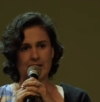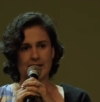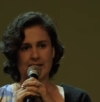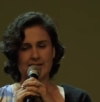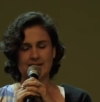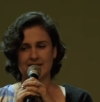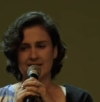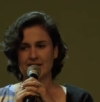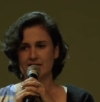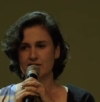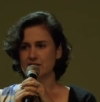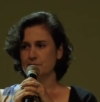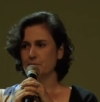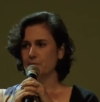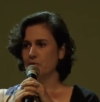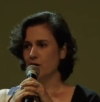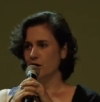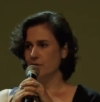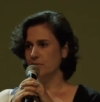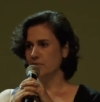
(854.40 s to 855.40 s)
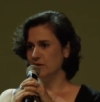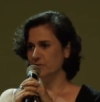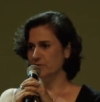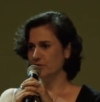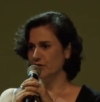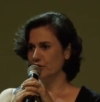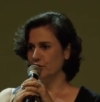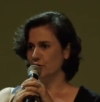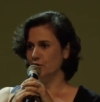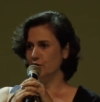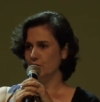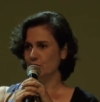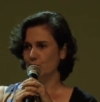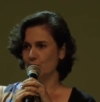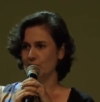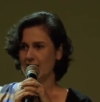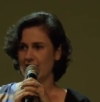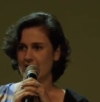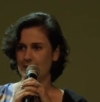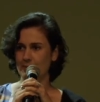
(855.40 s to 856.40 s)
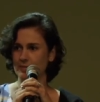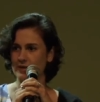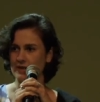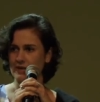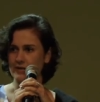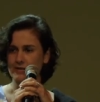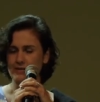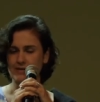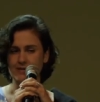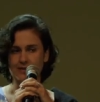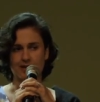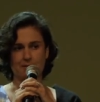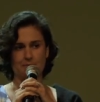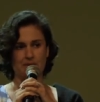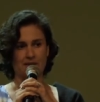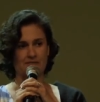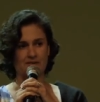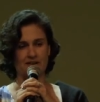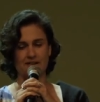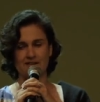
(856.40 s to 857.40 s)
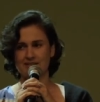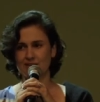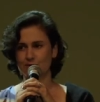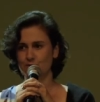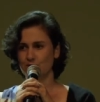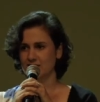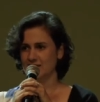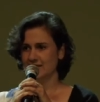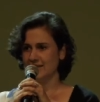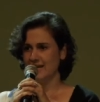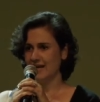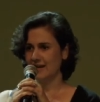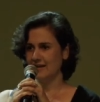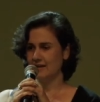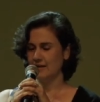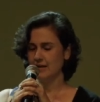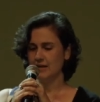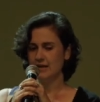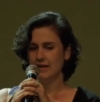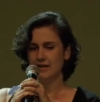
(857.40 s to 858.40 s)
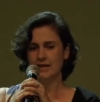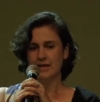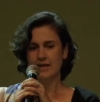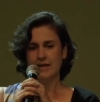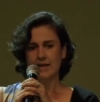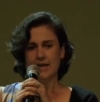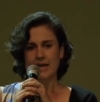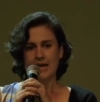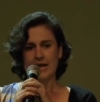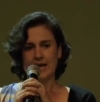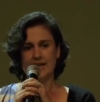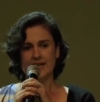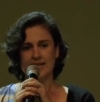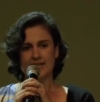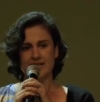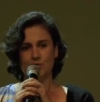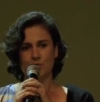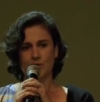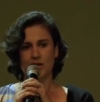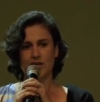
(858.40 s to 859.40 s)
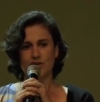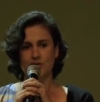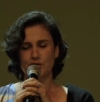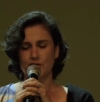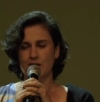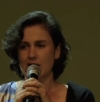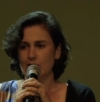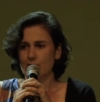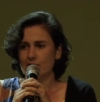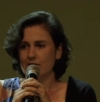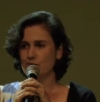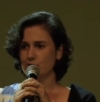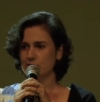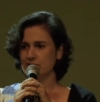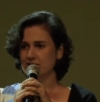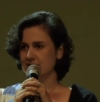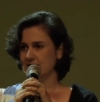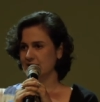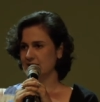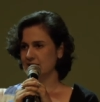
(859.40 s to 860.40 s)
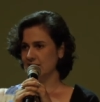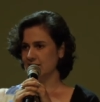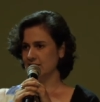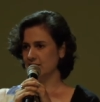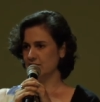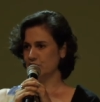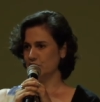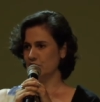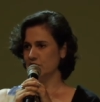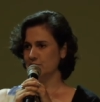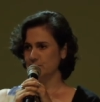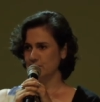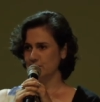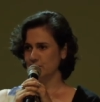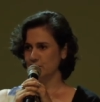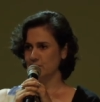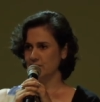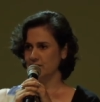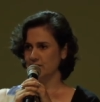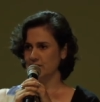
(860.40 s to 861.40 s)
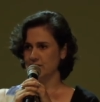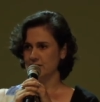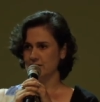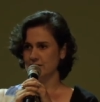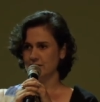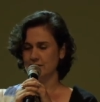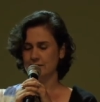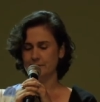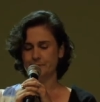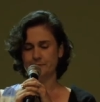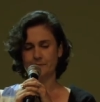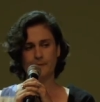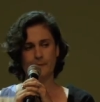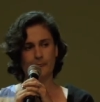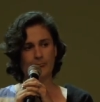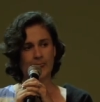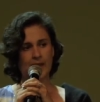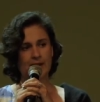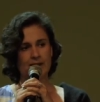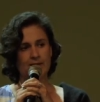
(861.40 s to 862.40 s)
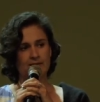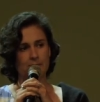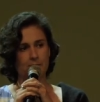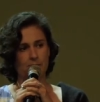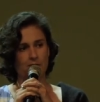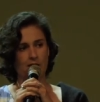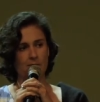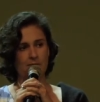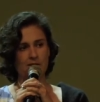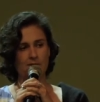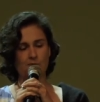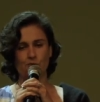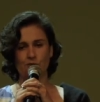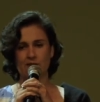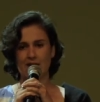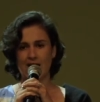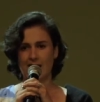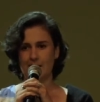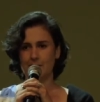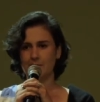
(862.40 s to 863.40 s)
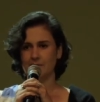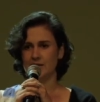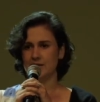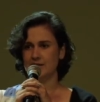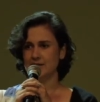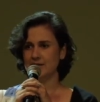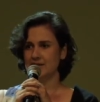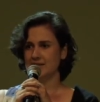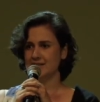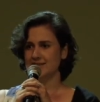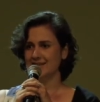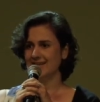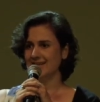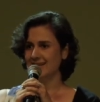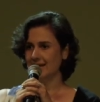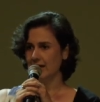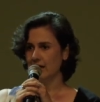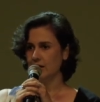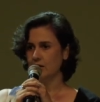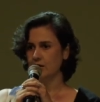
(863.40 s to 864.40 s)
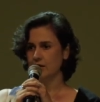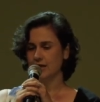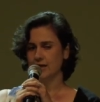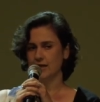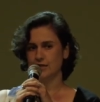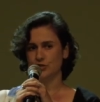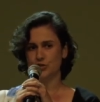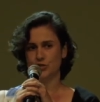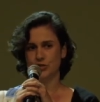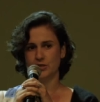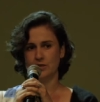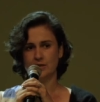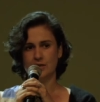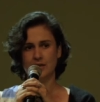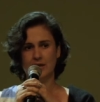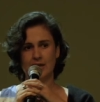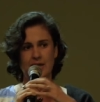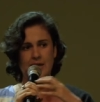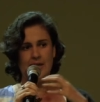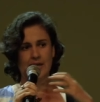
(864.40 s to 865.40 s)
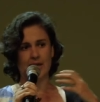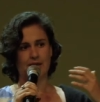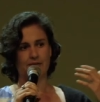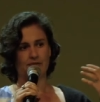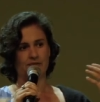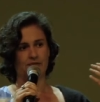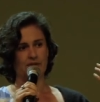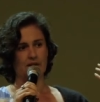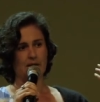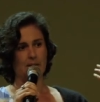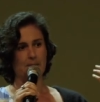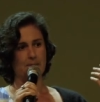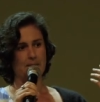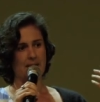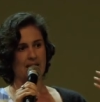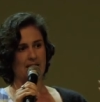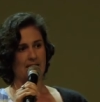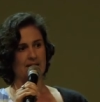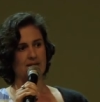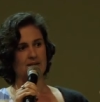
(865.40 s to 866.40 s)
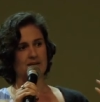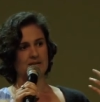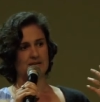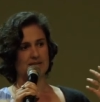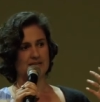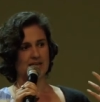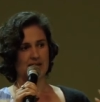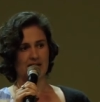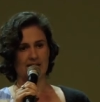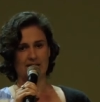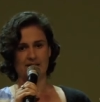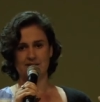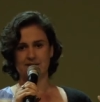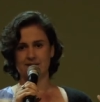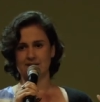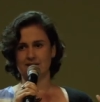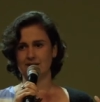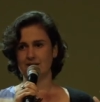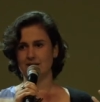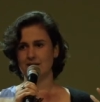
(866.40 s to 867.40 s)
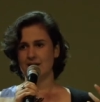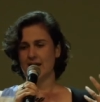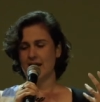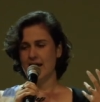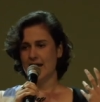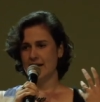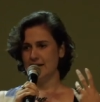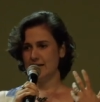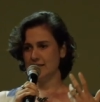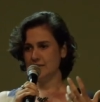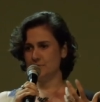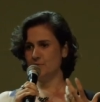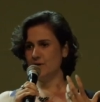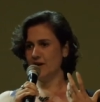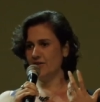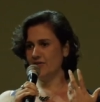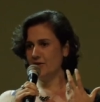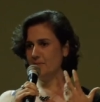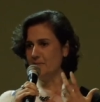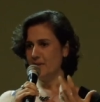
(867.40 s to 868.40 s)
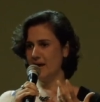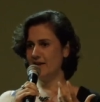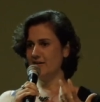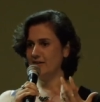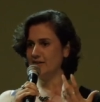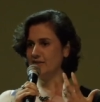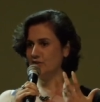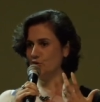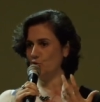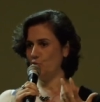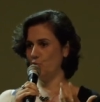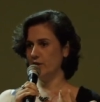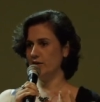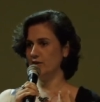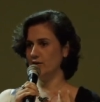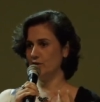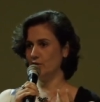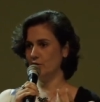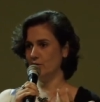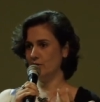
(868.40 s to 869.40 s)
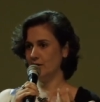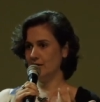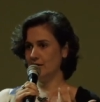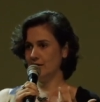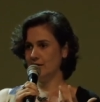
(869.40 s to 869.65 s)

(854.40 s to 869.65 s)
He said, there is a problem, though, with Hamlet. And my father said, what's that? And he said, well, you know how everyone says Shakespeare's universal? The problem with Hamlet is in our culture, if a man dies and his brother marries the widow,